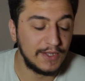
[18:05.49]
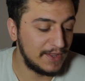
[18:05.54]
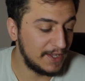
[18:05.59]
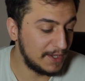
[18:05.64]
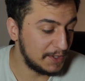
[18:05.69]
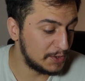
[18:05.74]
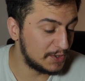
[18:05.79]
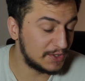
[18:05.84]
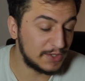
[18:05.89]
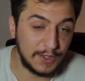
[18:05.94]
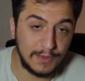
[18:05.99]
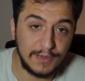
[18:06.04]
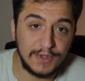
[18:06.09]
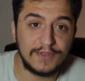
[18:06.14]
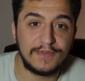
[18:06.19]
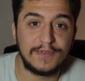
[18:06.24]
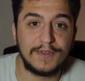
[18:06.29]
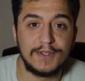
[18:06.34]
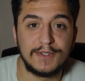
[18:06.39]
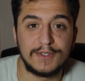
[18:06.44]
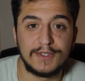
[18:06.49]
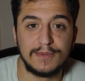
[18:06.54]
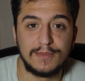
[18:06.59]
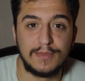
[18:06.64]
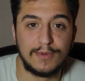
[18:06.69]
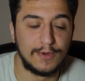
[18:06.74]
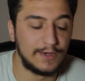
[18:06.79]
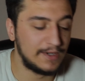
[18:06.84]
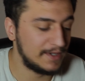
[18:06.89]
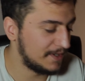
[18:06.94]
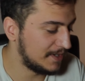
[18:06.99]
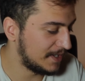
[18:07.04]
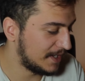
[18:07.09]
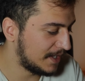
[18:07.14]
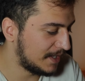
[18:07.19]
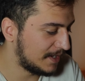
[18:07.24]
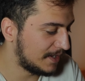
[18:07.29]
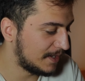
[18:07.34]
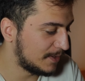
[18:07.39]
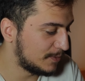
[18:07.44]
Thank you so much for your support,
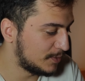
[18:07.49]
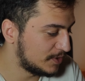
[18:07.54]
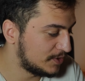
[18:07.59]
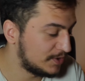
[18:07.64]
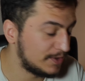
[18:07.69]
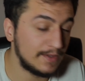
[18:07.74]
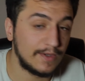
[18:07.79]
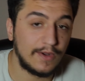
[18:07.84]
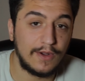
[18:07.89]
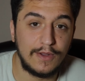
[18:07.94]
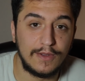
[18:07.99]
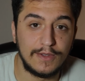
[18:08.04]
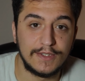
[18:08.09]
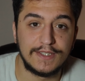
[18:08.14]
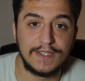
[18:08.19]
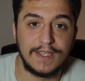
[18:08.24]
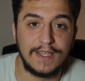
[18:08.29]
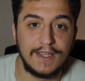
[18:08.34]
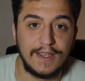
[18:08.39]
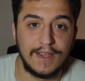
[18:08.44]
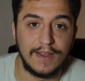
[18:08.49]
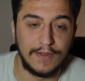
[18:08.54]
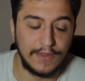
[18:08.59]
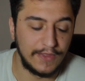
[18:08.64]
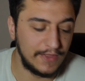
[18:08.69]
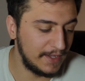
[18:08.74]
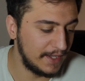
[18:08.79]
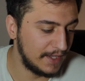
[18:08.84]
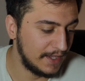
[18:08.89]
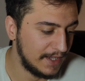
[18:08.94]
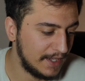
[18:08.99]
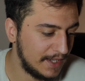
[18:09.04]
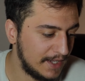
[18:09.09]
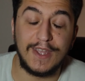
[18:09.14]
and I wish you're all staying healthy.